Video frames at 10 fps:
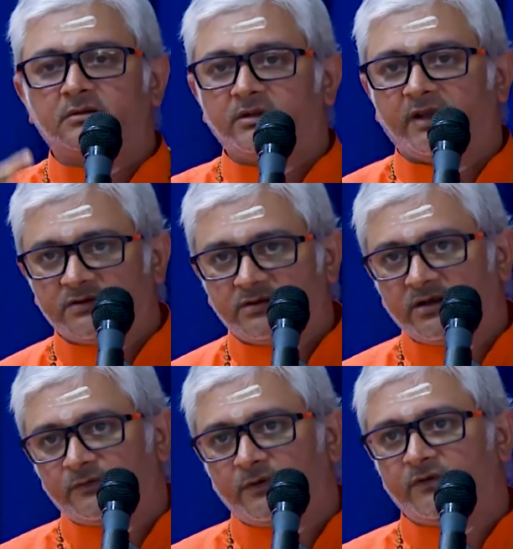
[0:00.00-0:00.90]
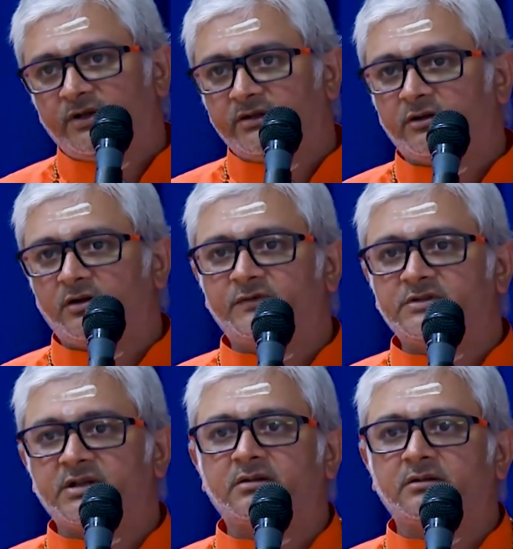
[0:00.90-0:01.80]
Next year is 50th year of
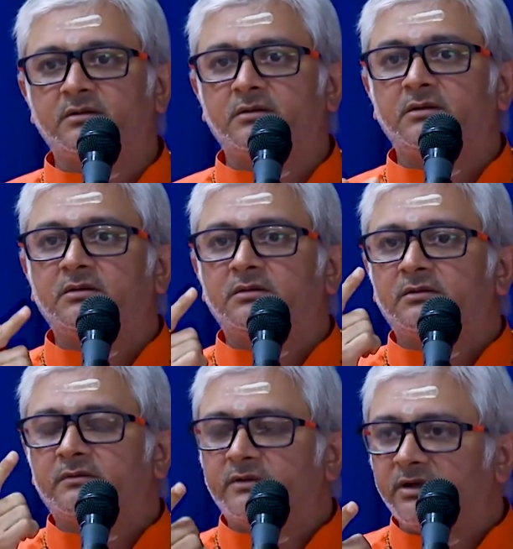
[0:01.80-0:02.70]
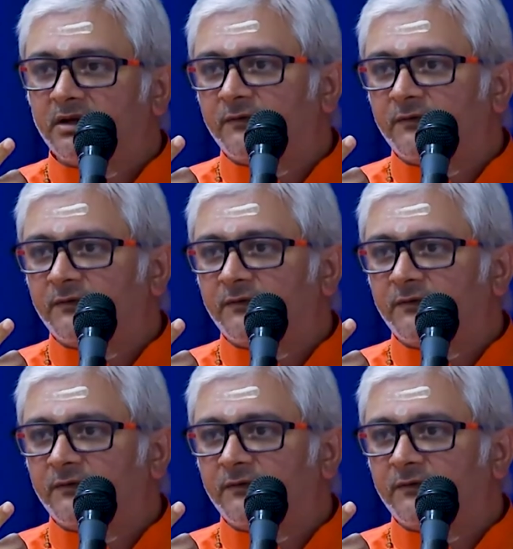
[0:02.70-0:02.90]
Chik. Year